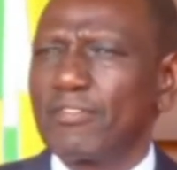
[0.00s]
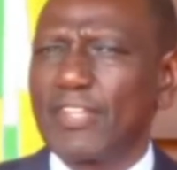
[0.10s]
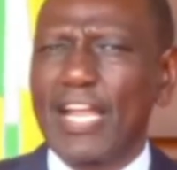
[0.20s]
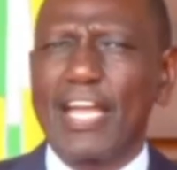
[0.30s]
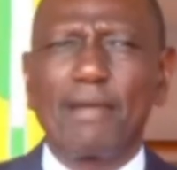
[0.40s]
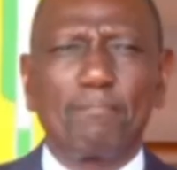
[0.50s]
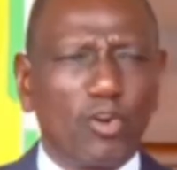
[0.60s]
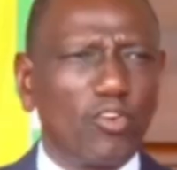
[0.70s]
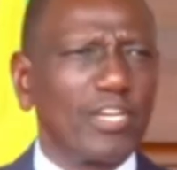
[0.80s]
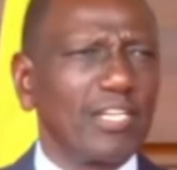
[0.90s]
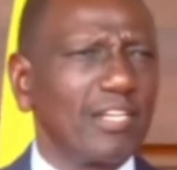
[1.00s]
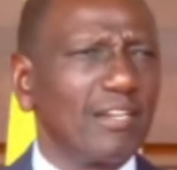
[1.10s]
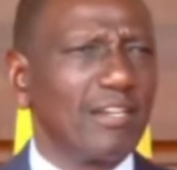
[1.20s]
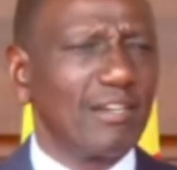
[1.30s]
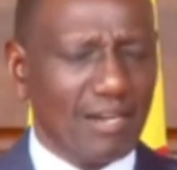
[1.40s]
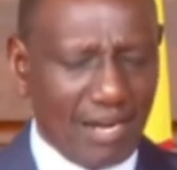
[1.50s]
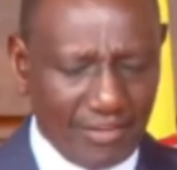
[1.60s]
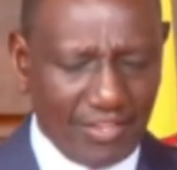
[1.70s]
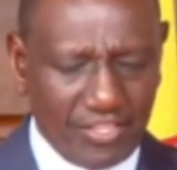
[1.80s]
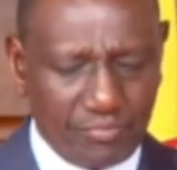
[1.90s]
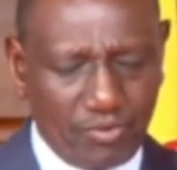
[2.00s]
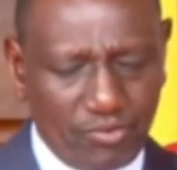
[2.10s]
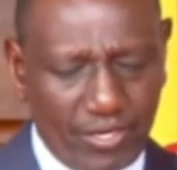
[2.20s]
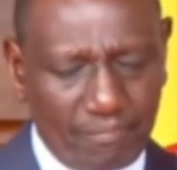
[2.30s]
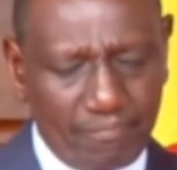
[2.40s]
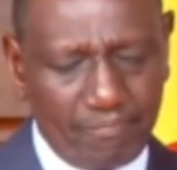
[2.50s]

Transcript: that are employed under this program.